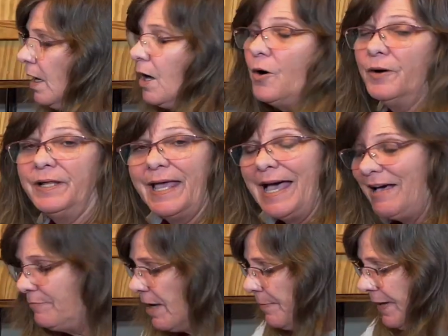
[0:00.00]
I already
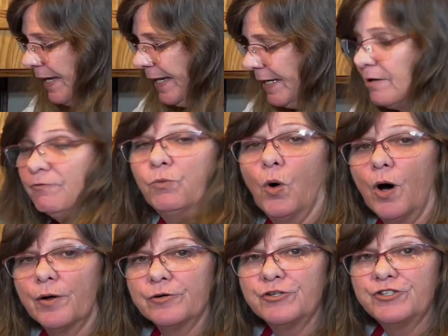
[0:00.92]
have my pan of
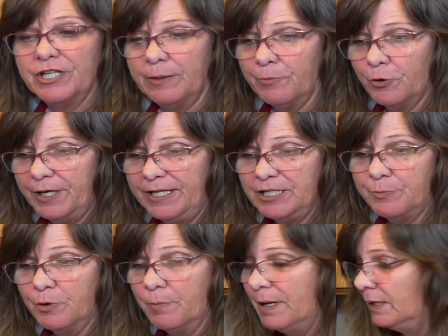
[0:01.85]
water simmering to
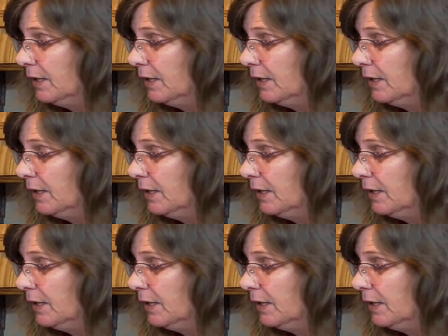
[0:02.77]
put my